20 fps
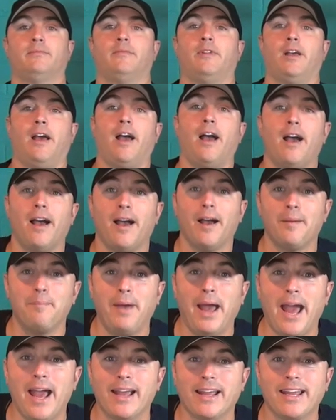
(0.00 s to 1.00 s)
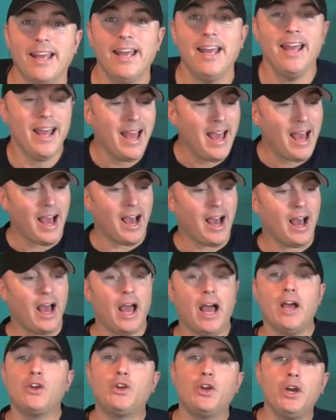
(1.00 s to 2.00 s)
I'm back.
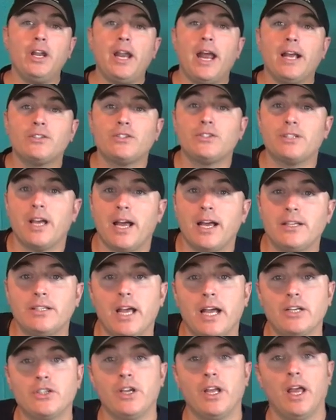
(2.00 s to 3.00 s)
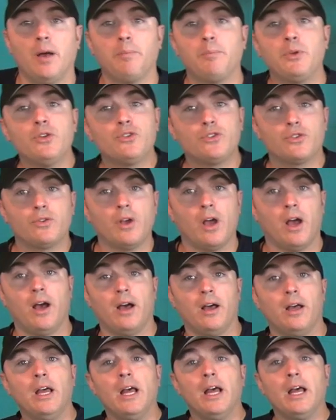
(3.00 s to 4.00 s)
A good exercise to actually help you
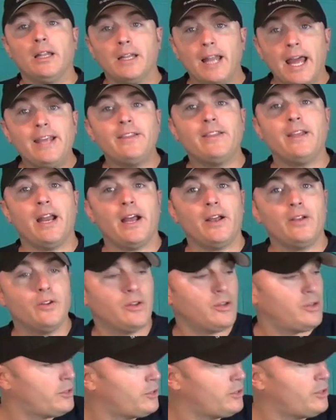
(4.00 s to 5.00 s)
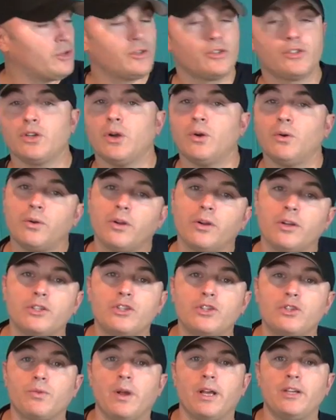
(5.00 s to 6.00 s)
lengthen out your shoulder and
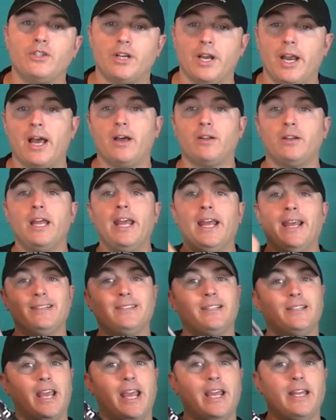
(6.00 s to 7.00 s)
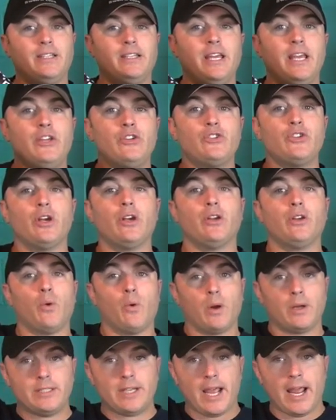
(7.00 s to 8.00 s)
stretch it out is to take a t-shirt
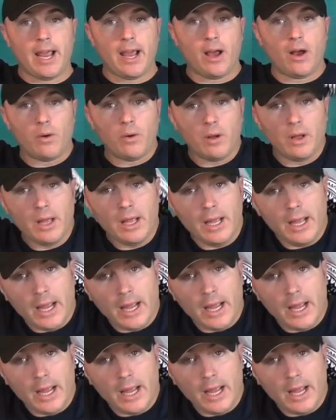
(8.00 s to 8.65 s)
or a towel,